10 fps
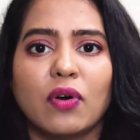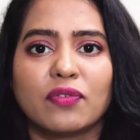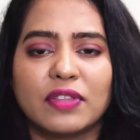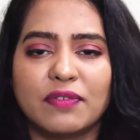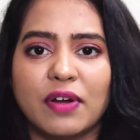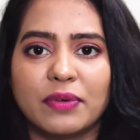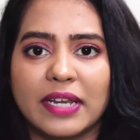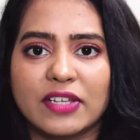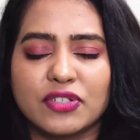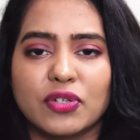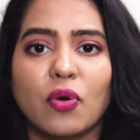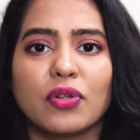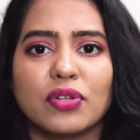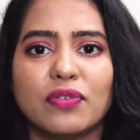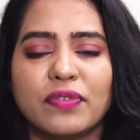of the foundation
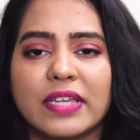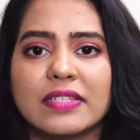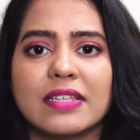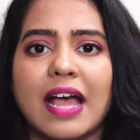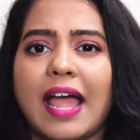on your face,